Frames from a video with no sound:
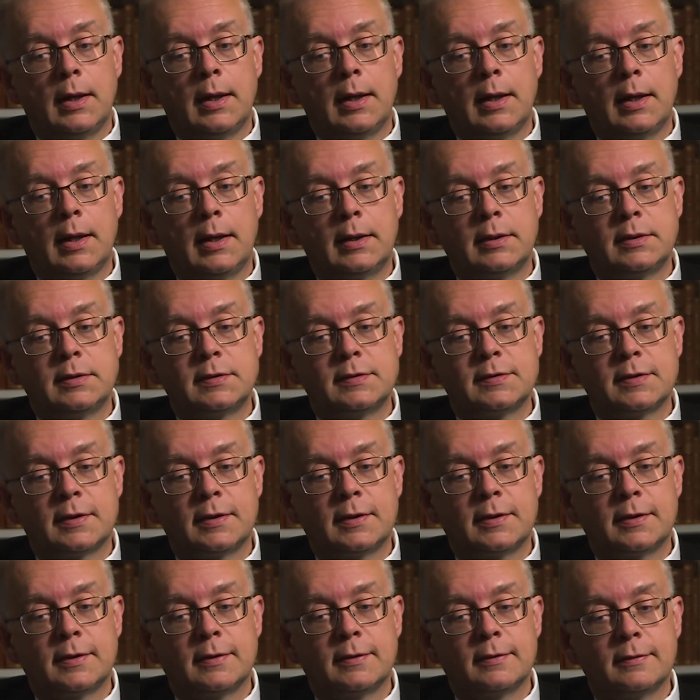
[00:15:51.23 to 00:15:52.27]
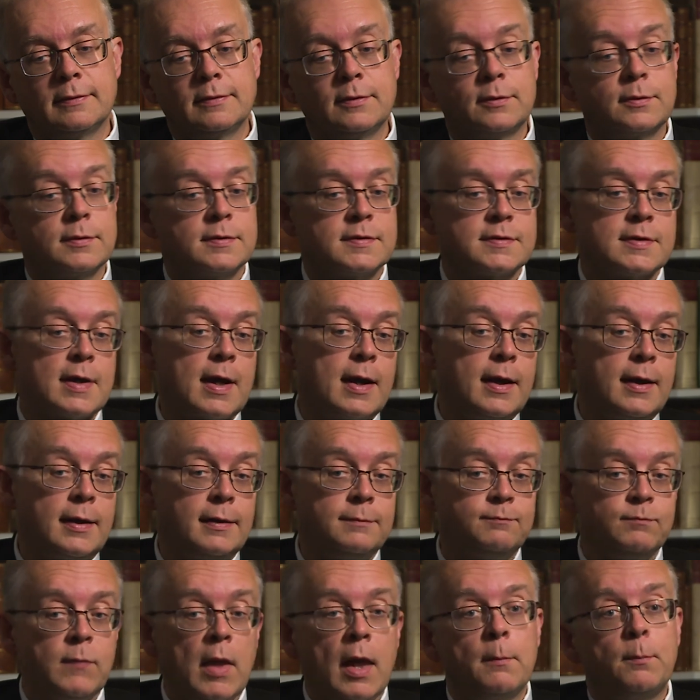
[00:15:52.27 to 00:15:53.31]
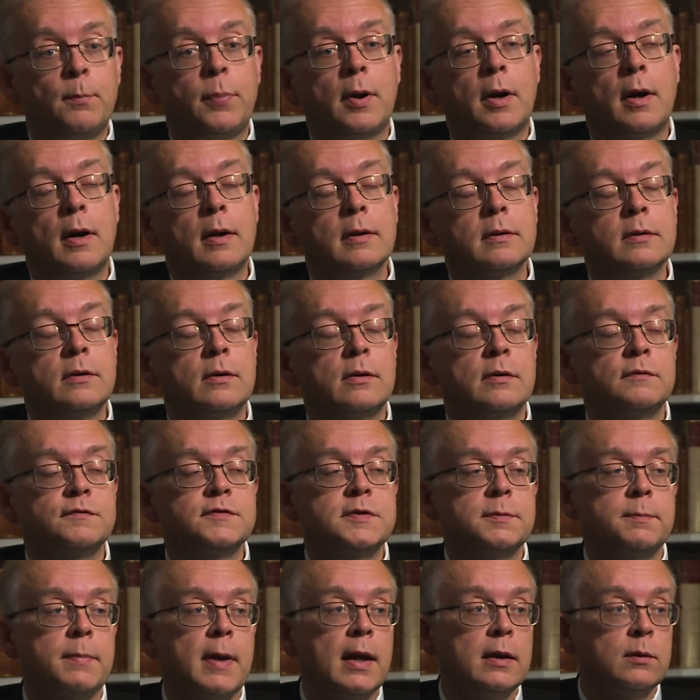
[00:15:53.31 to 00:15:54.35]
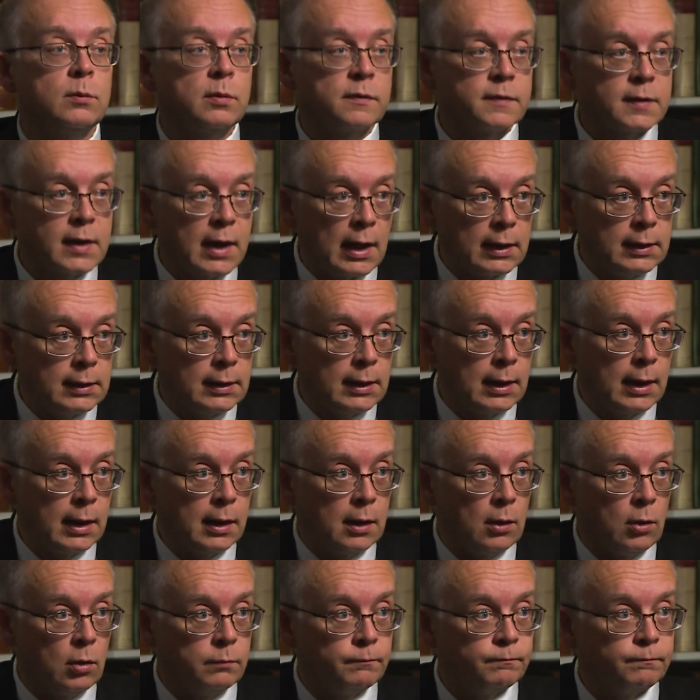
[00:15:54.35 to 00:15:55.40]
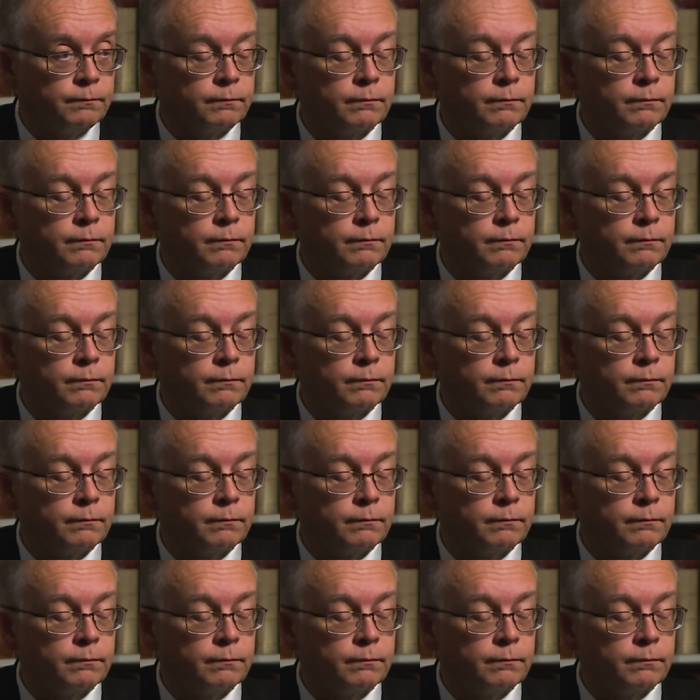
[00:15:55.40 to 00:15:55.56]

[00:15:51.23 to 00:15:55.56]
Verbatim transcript: and uh, you could say partner of debate with Galileo.